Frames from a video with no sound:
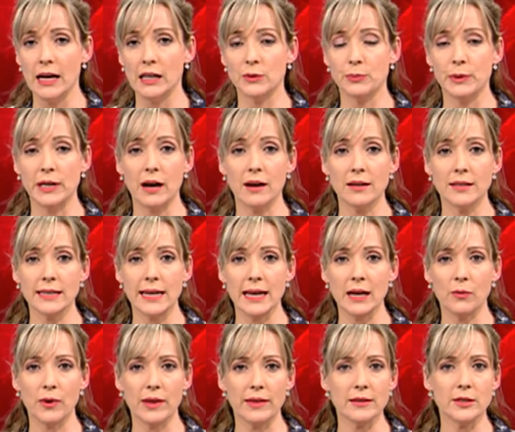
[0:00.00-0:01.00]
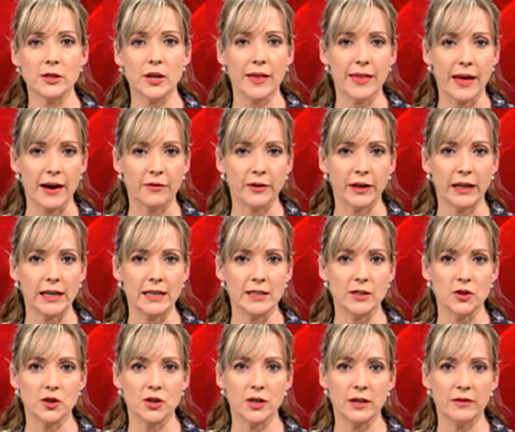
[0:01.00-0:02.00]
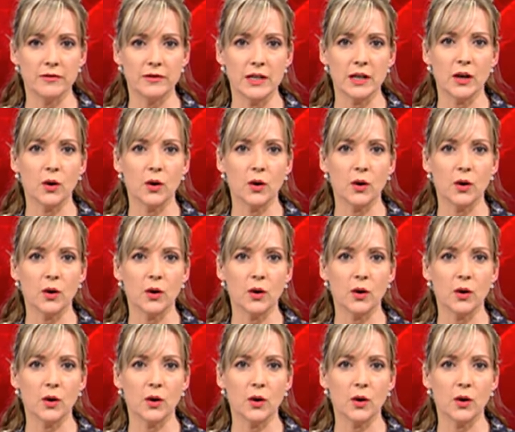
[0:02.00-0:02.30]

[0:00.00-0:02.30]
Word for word: has been asking whether South Africa has achieved